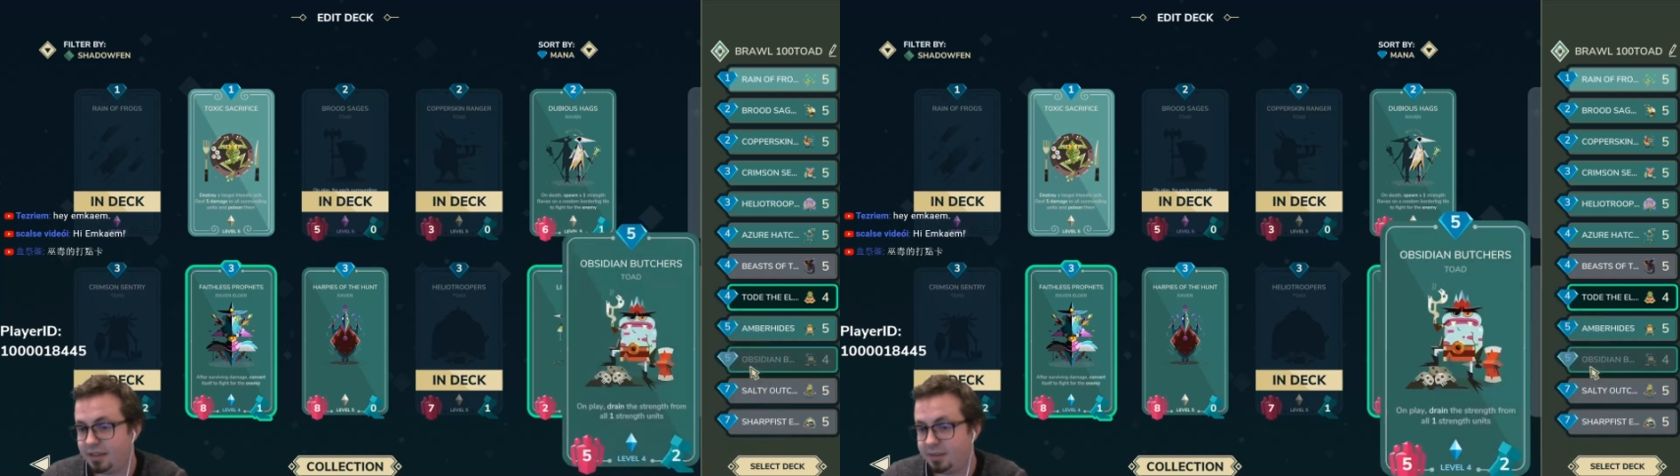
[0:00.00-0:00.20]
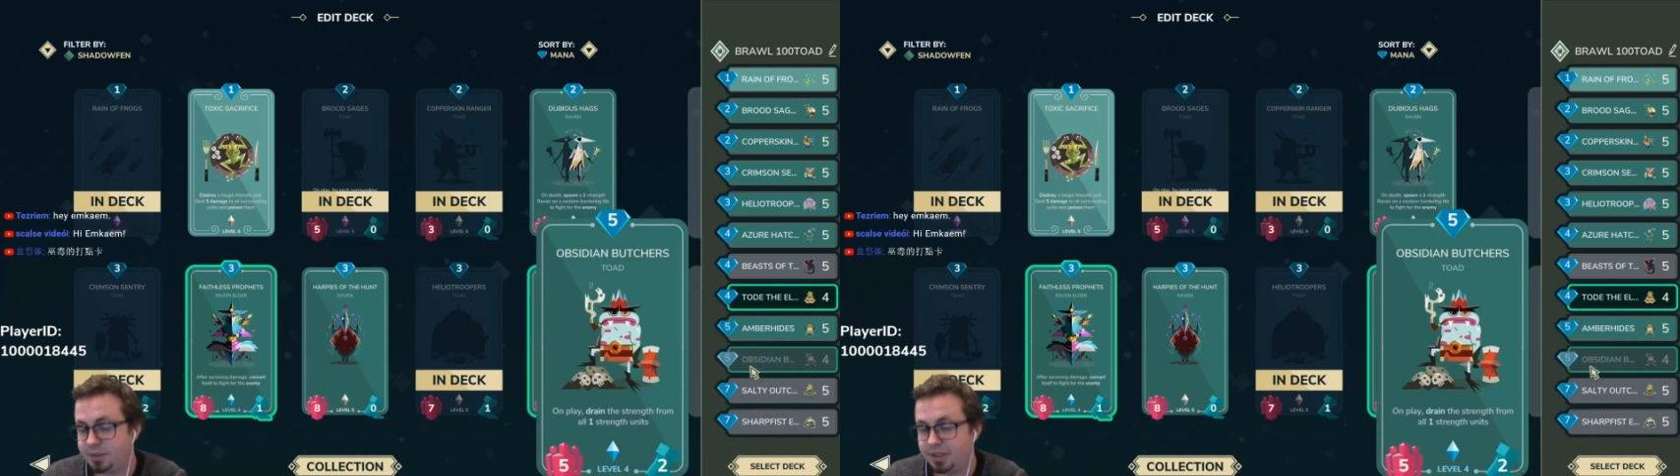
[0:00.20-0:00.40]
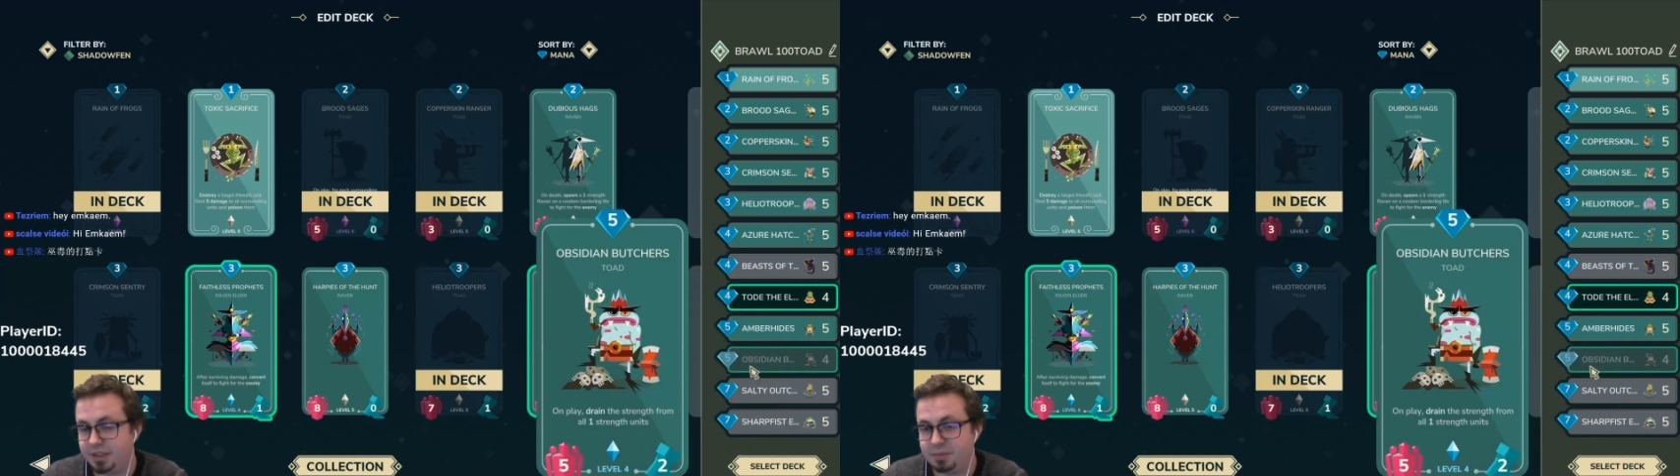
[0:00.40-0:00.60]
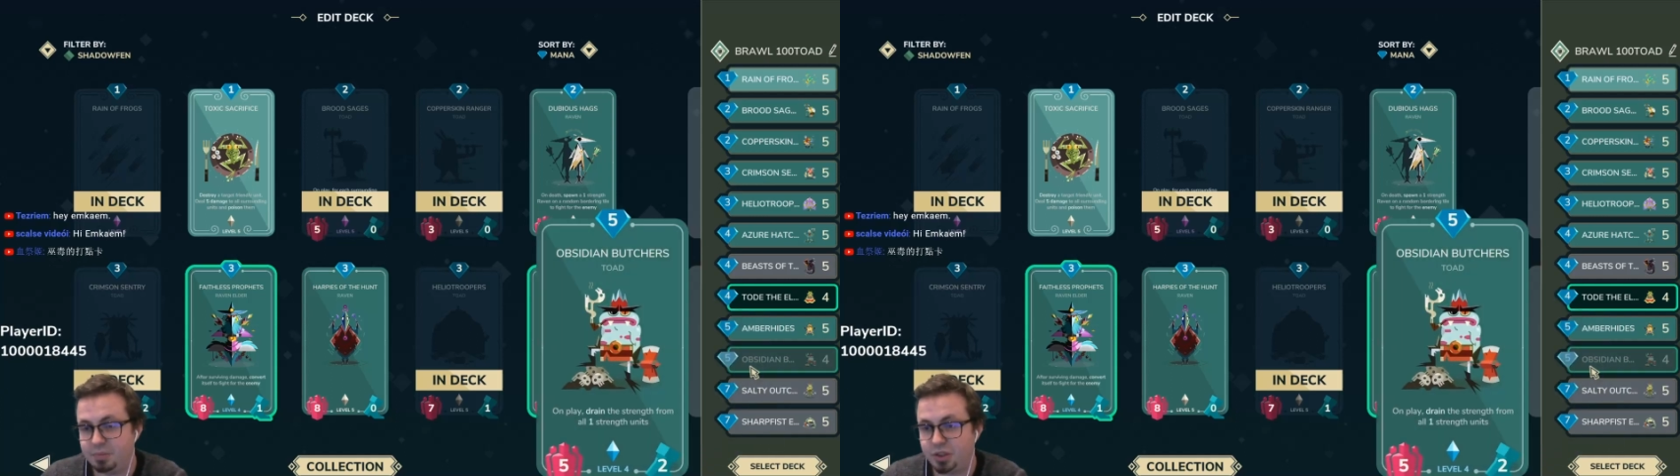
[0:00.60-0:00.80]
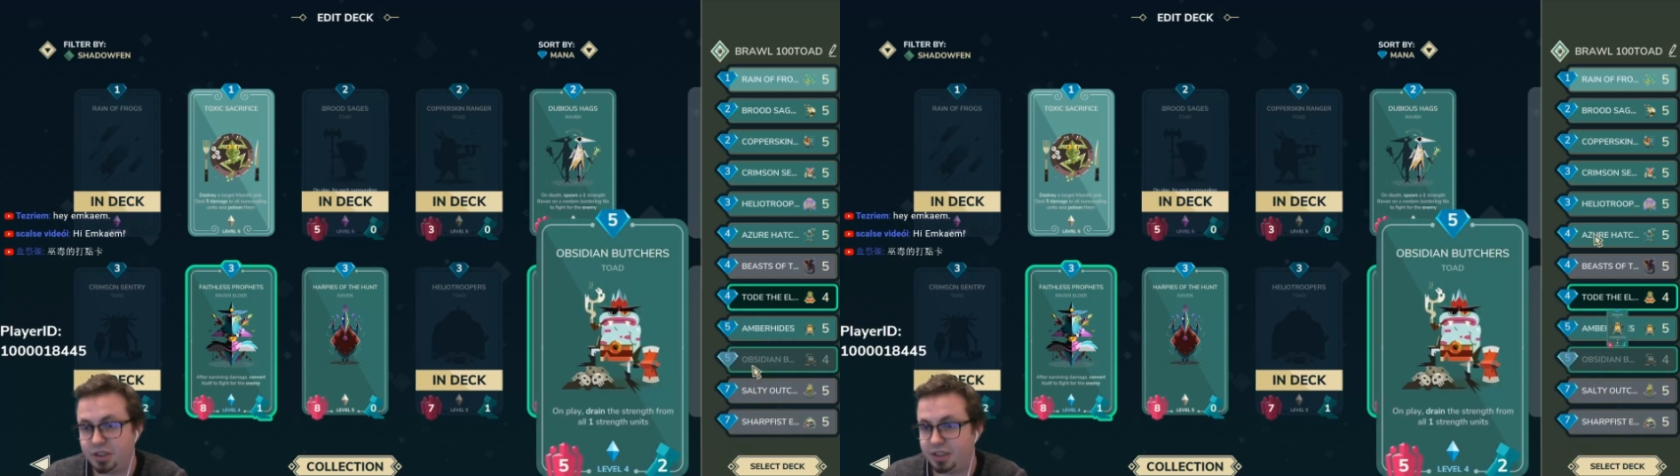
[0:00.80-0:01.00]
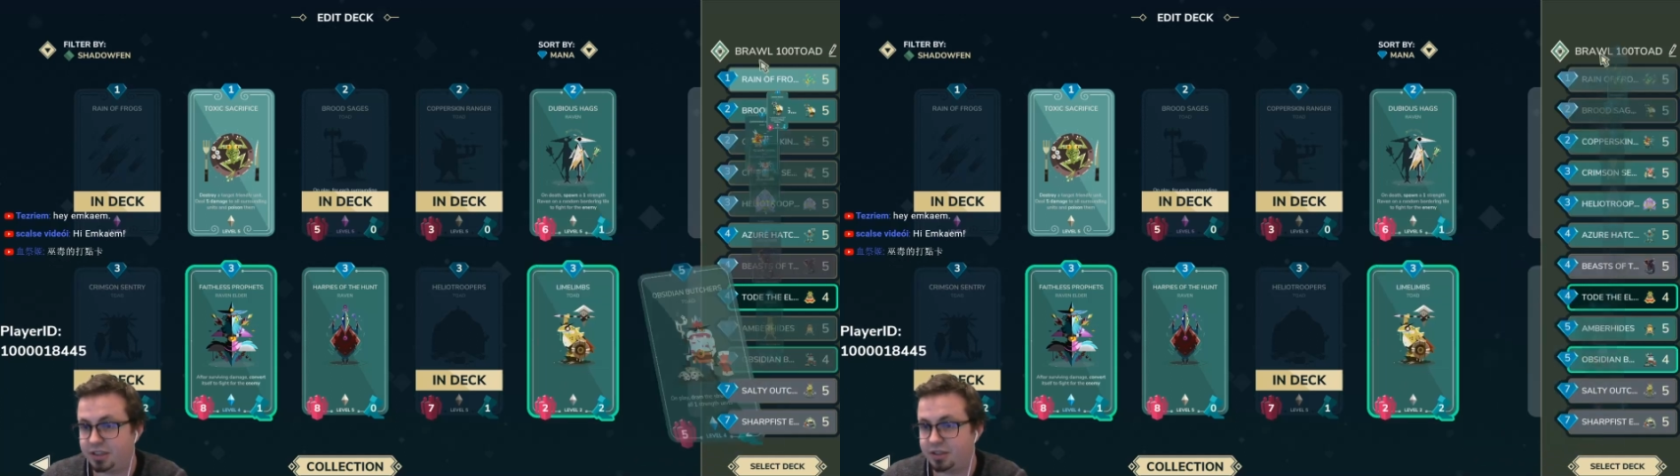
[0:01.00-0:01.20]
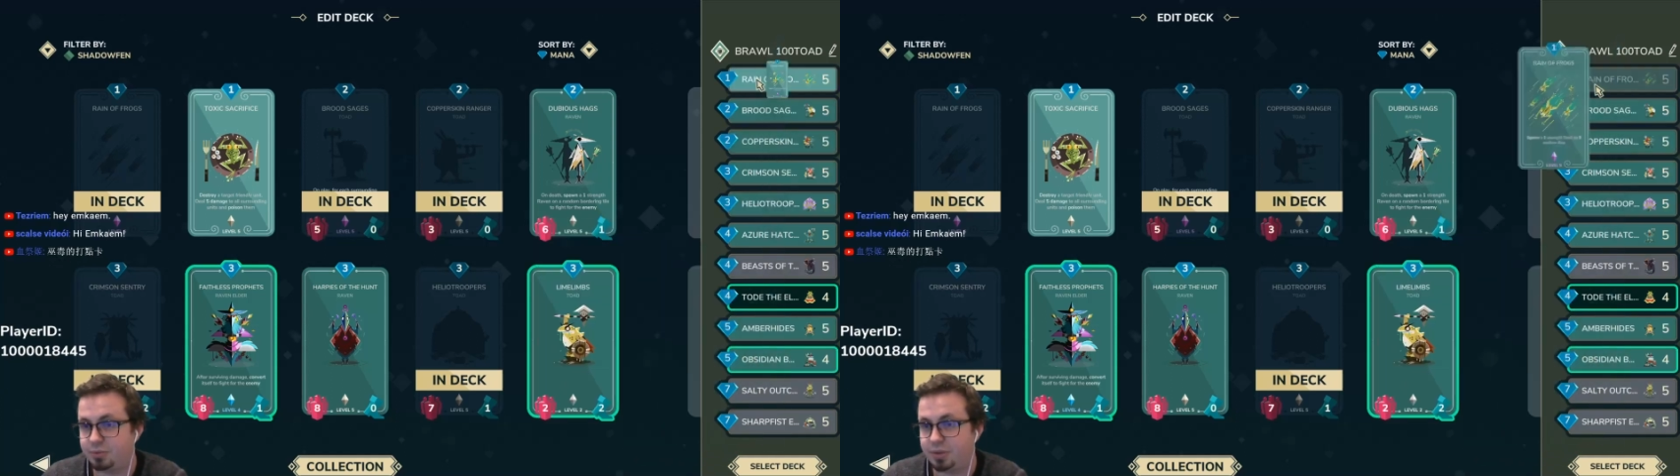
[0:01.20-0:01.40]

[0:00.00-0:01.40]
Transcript: Obsidian Butchers